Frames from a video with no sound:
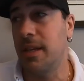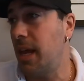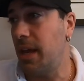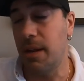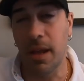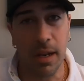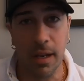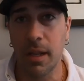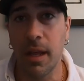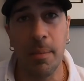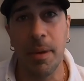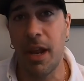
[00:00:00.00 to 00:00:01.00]
and an
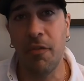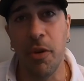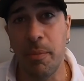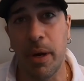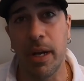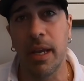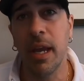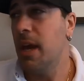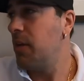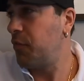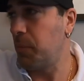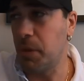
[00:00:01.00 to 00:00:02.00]
alum and everybody
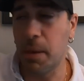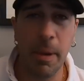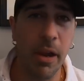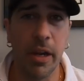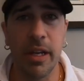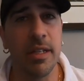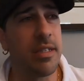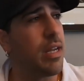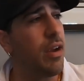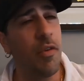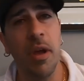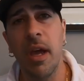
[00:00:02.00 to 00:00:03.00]
from the Americans
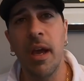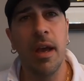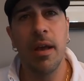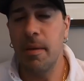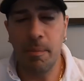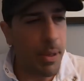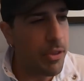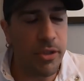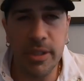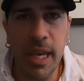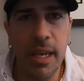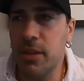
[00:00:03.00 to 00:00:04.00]
and they're
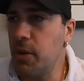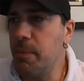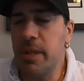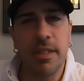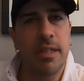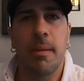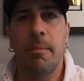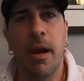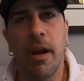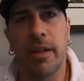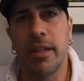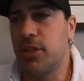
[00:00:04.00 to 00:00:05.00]
saying they're missing the mark.